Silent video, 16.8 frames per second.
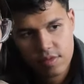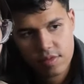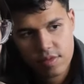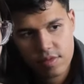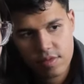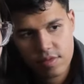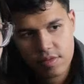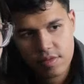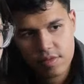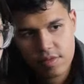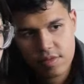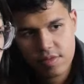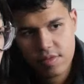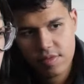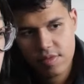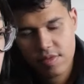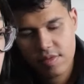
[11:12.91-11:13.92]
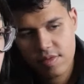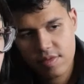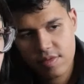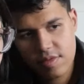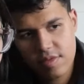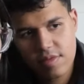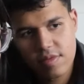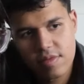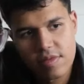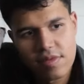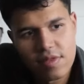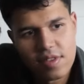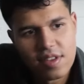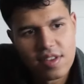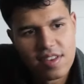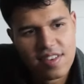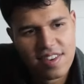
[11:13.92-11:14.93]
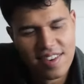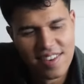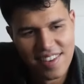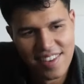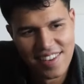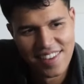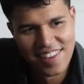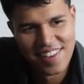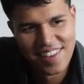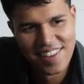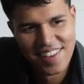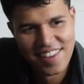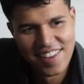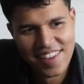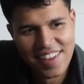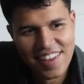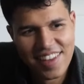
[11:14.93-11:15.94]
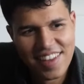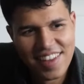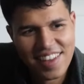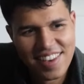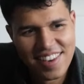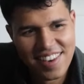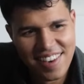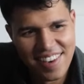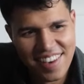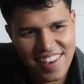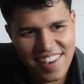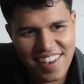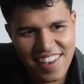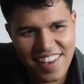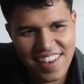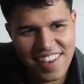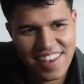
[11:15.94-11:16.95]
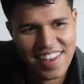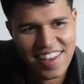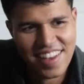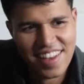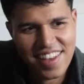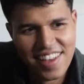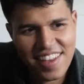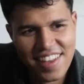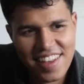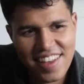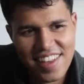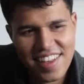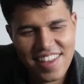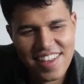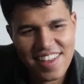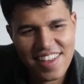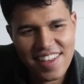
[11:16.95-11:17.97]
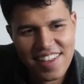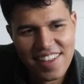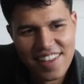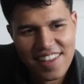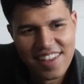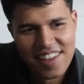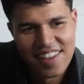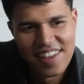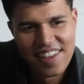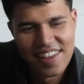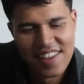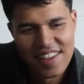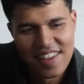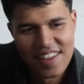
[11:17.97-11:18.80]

No words are spoken by the person on screen.